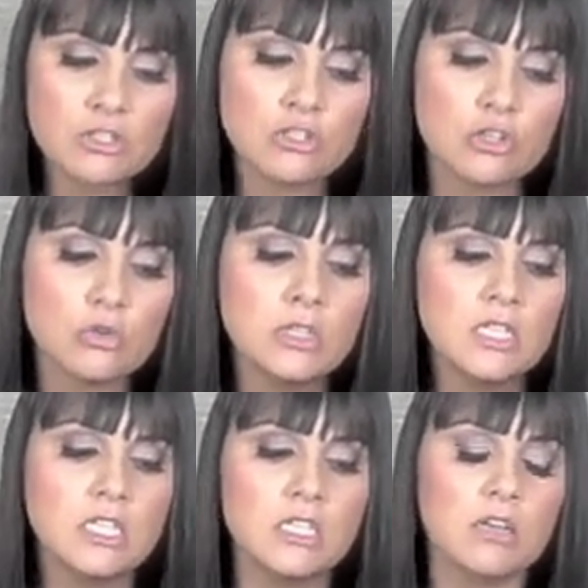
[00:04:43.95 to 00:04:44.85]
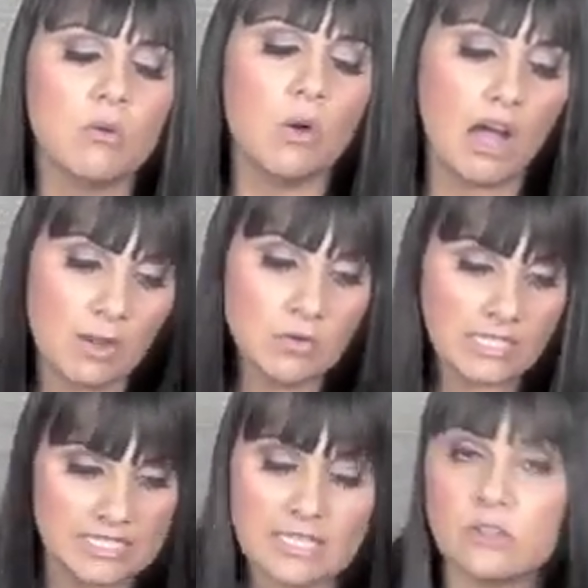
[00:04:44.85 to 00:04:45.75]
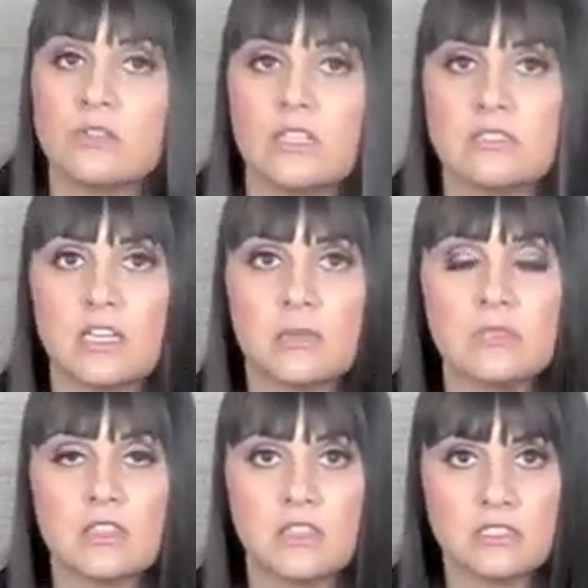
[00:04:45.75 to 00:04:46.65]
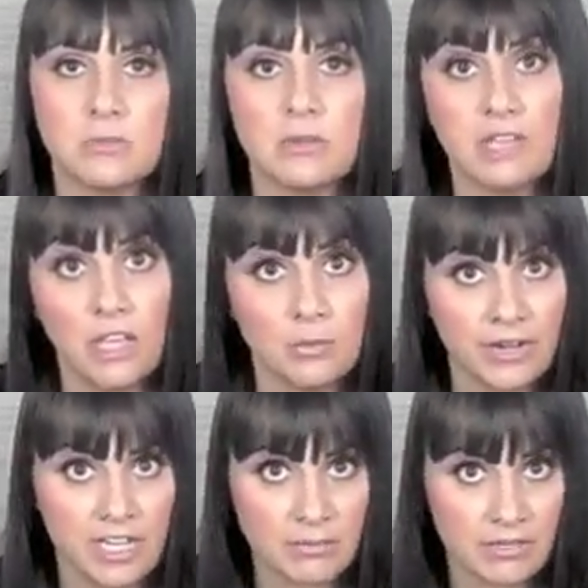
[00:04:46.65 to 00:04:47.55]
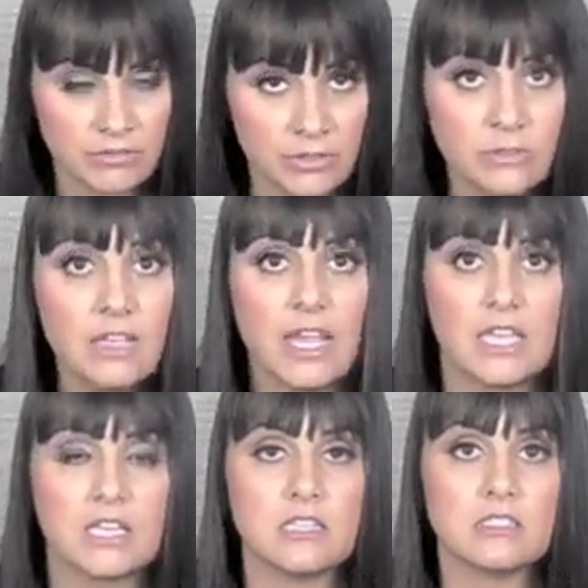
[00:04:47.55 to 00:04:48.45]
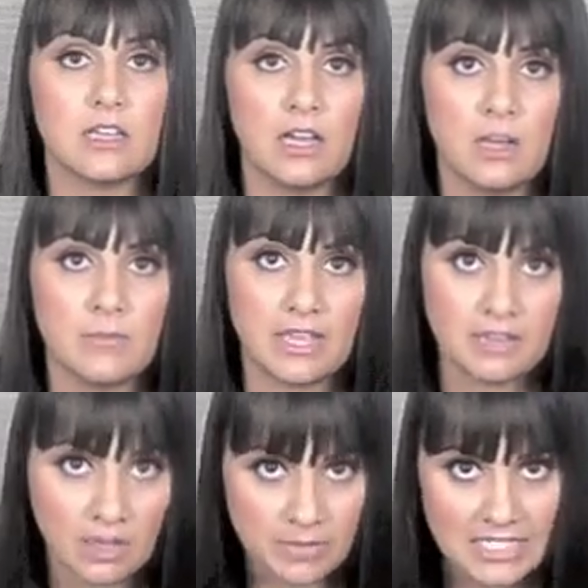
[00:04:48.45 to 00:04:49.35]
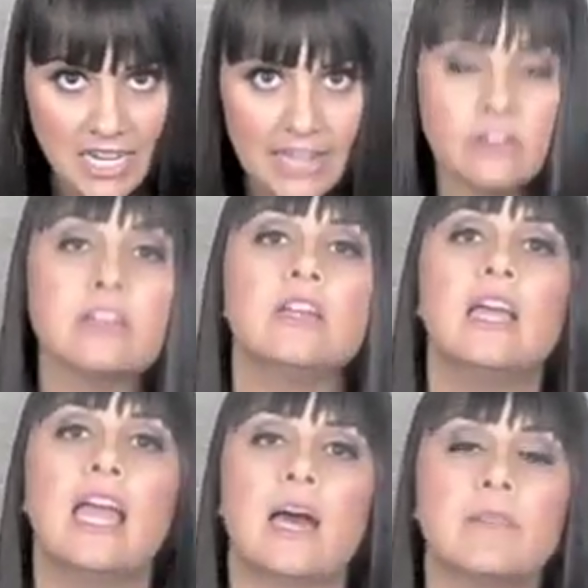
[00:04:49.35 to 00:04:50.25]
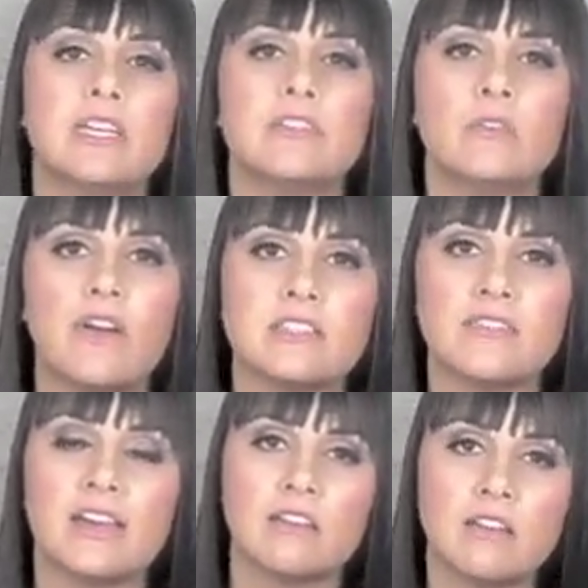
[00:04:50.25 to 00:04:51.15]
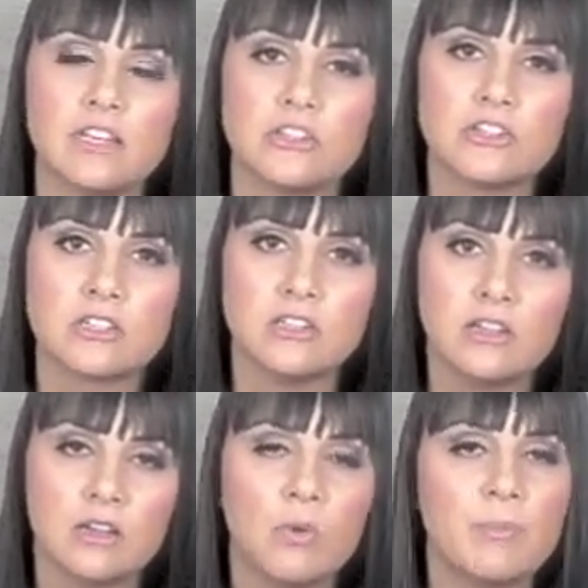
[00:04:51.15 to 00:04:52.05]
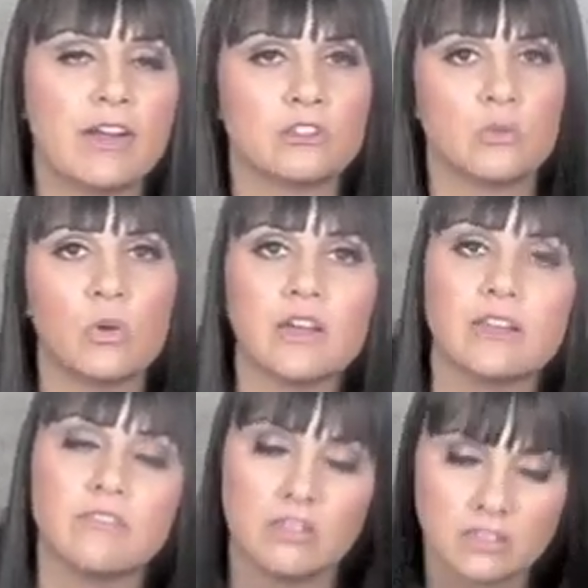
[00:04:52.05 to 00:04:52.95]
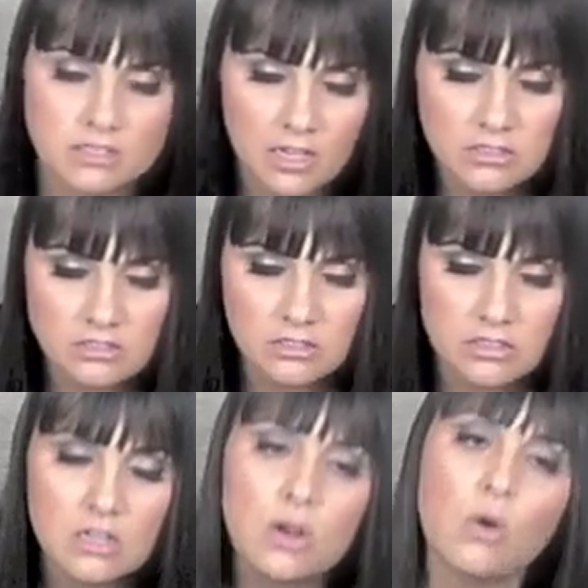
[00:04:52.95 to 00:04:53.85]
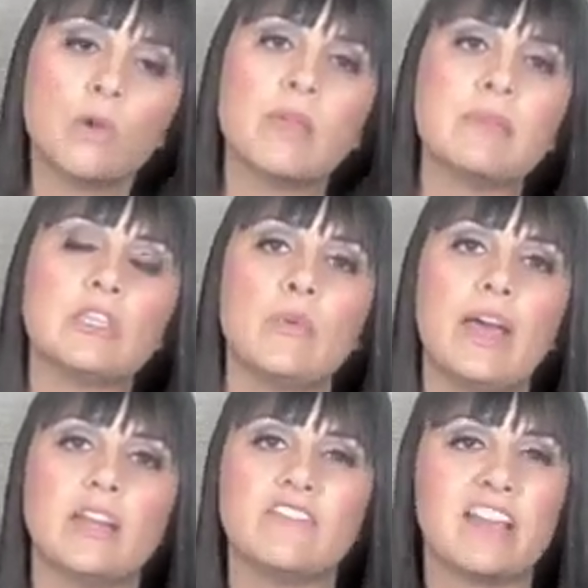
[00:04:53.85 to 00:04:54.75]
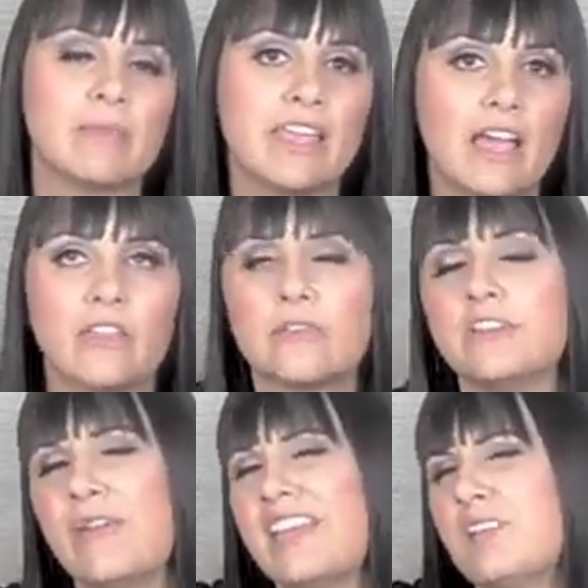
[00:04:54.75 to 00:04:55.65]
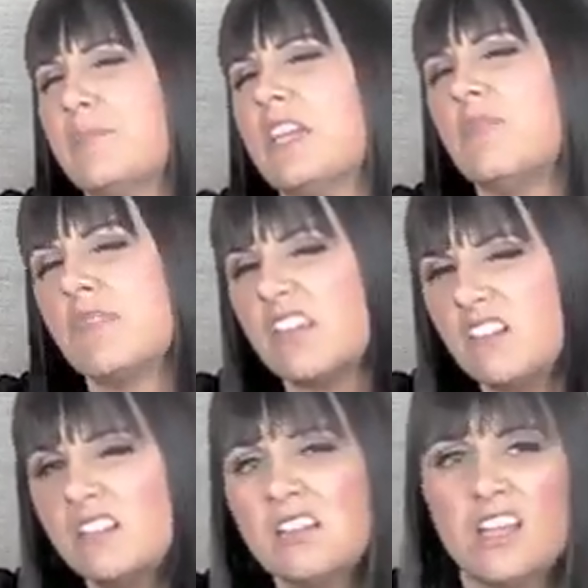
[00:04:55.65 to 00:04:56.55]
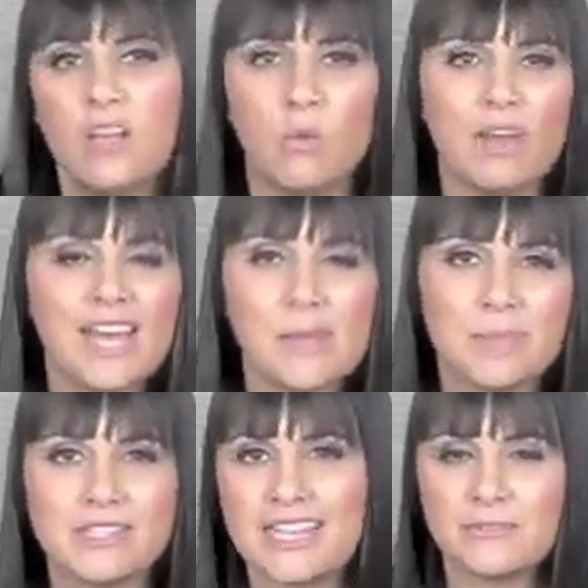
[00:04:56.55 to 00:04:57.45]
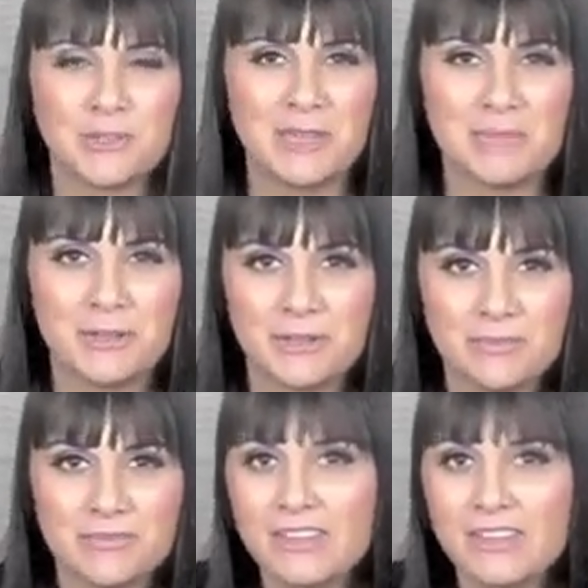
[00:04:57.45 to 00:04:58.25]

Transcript: So I want to take those enzymes, then to be able to help break up my food and, um, and not be tired. How many of you guys have had lunch, went back to work, and felt exhausted? Or maybe you had a family gathering, you ate a big meal what happens after a big meal?